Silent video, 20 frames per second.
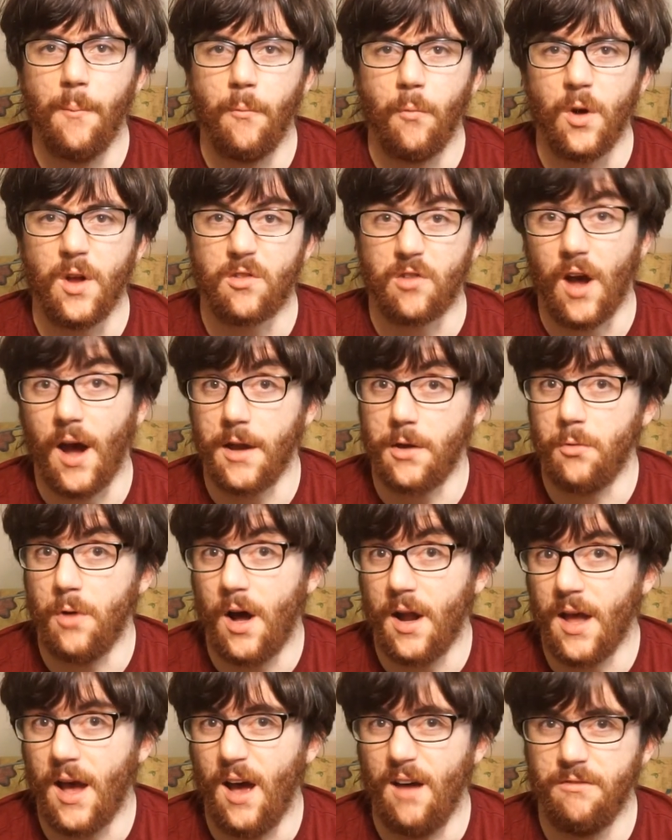which I do
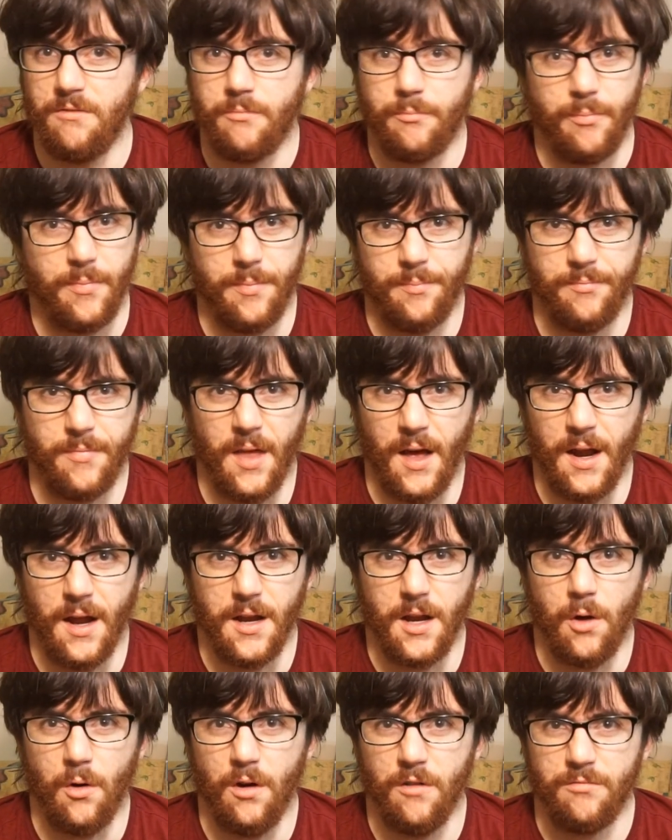not have that I
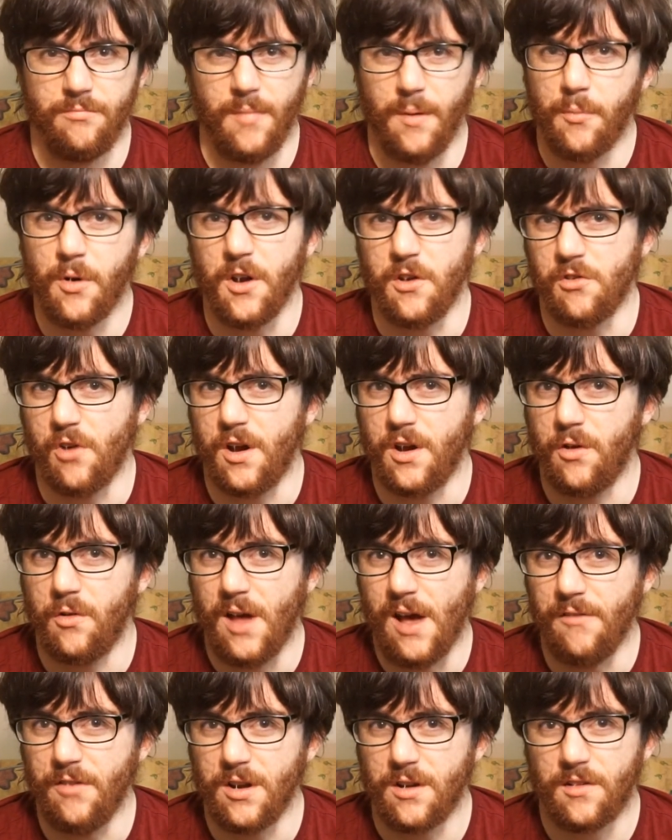know of. I'm pretty sure I don't
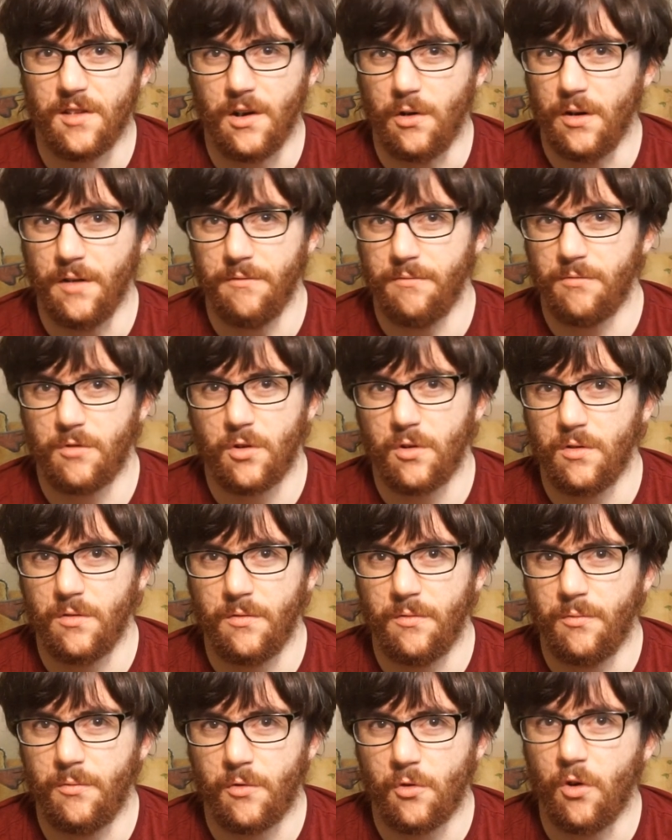have it because I don't have
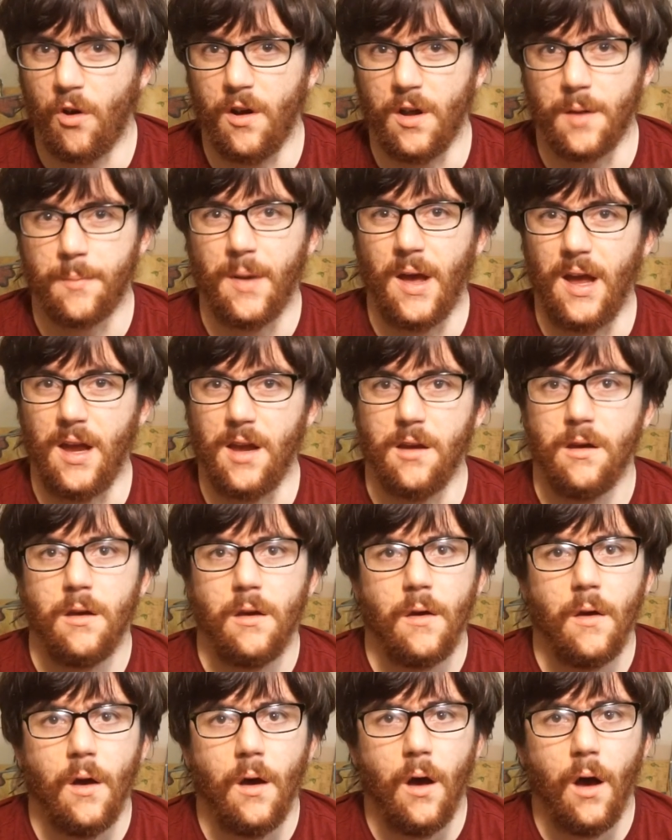chronic pain,
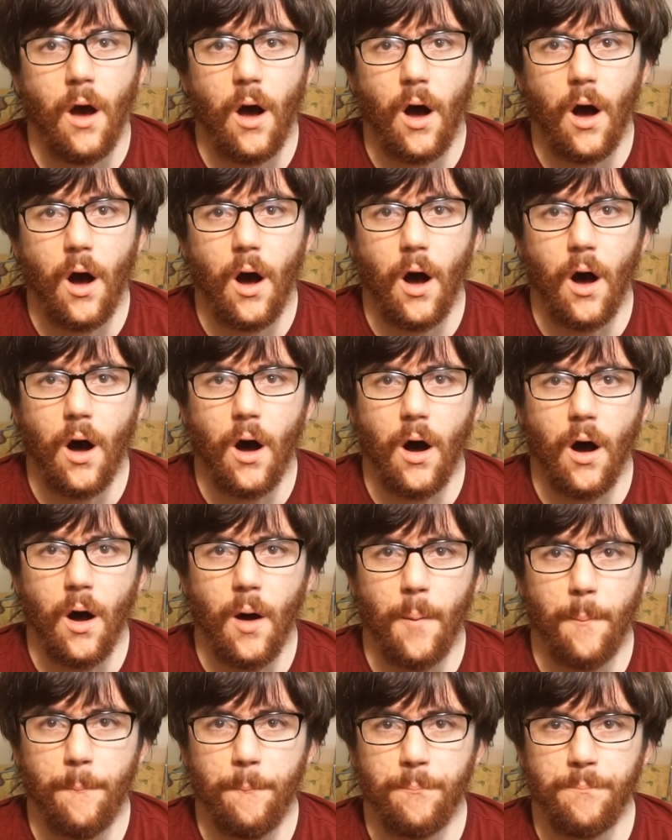
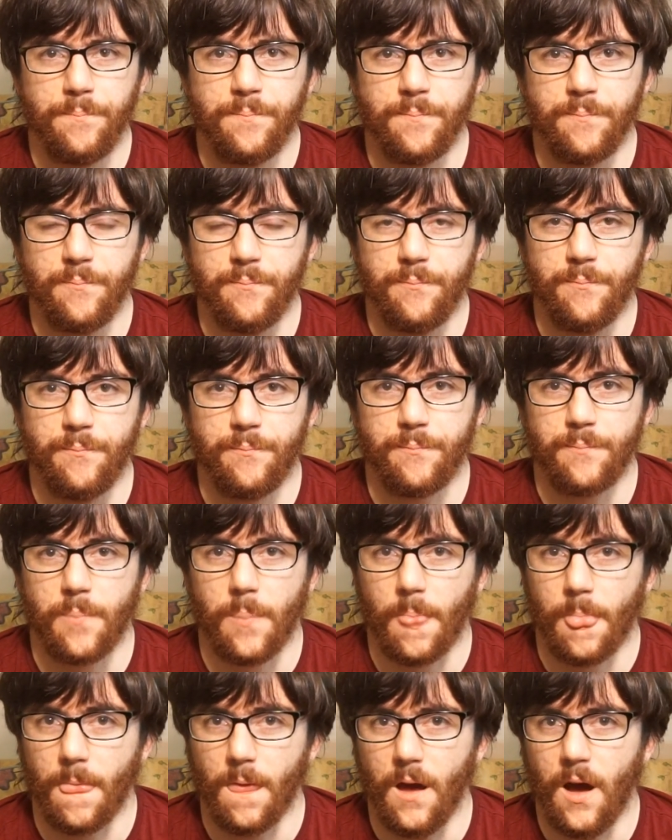other
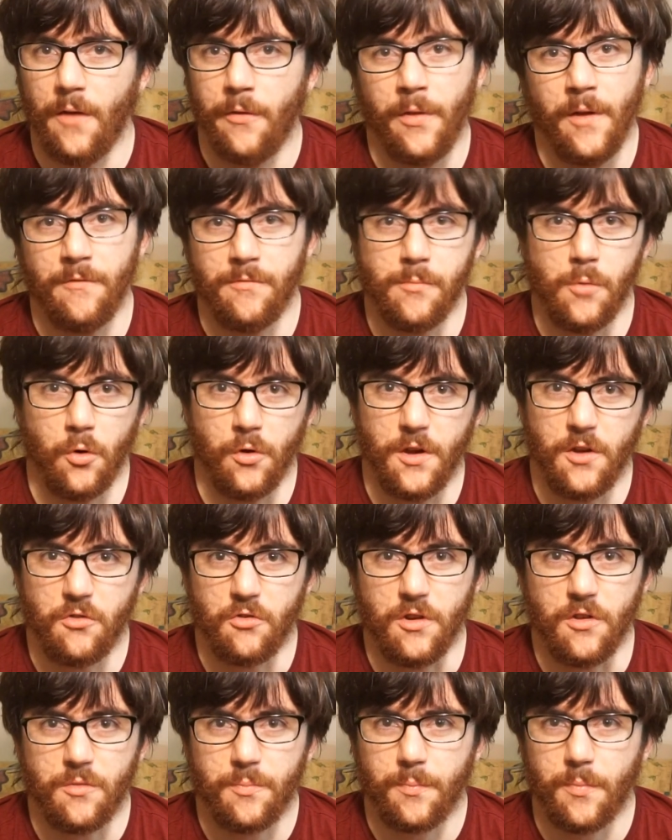than from old
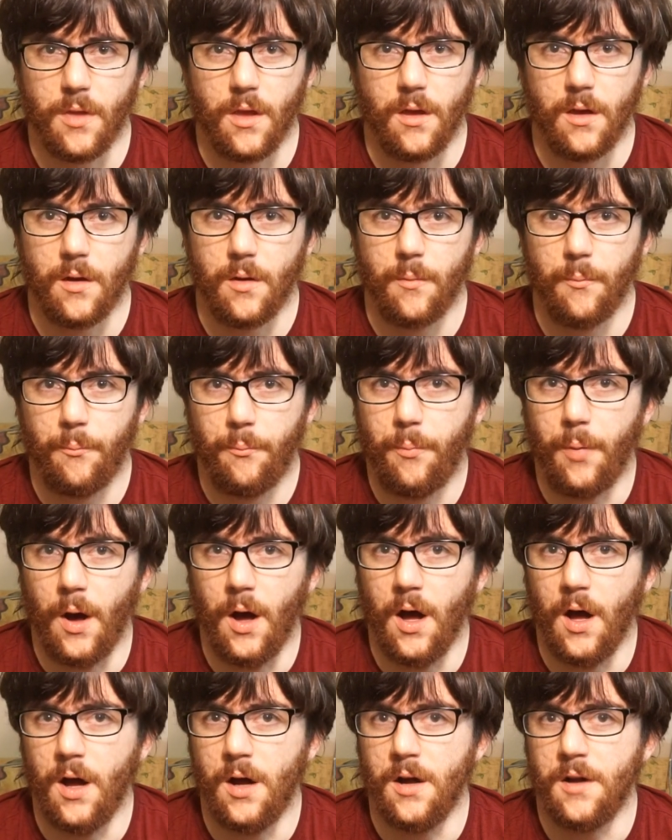injuries.
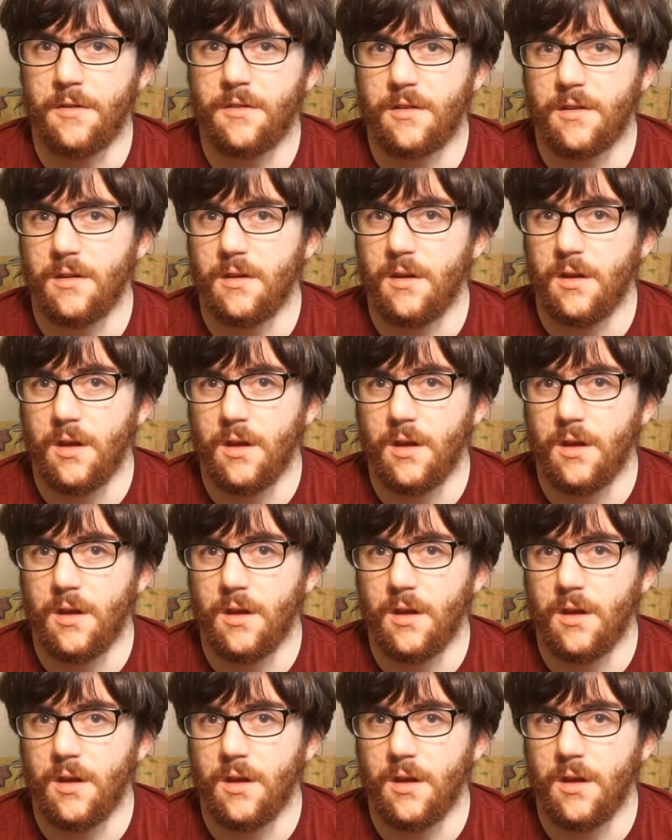But